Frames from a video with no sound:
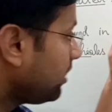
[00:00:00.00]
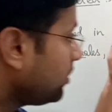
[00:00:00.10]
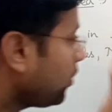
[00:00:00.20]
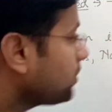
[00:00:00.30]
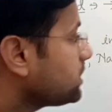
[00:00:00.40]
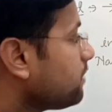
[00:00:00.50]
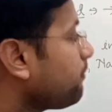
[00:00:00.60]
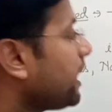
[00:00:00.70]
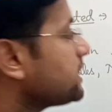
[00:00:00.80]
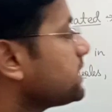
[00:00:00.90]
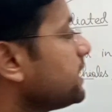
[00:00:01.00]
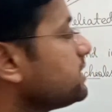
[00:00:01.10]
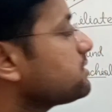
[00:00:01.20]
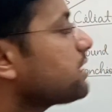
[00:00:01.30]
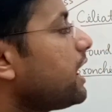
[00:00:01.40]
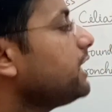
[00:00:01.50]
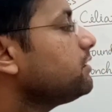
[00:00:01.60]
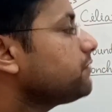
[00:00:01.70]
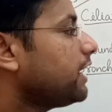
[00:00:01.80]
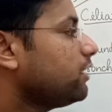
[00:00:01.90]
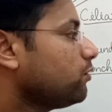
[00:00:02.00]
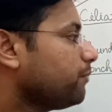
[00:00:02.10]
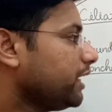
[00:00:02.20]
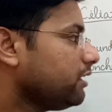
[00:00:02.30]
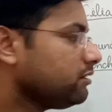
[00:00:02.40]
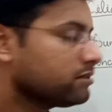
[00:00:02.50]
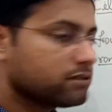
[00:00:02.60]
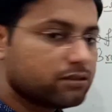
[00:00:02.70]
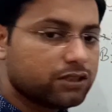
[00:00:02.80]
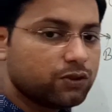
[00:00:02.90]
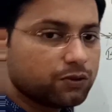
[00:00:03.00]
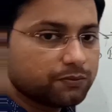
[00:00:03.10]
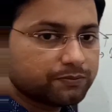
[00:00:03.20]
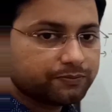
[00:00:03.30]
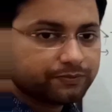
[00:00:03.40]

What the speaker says: nasal passage and fallopian tube.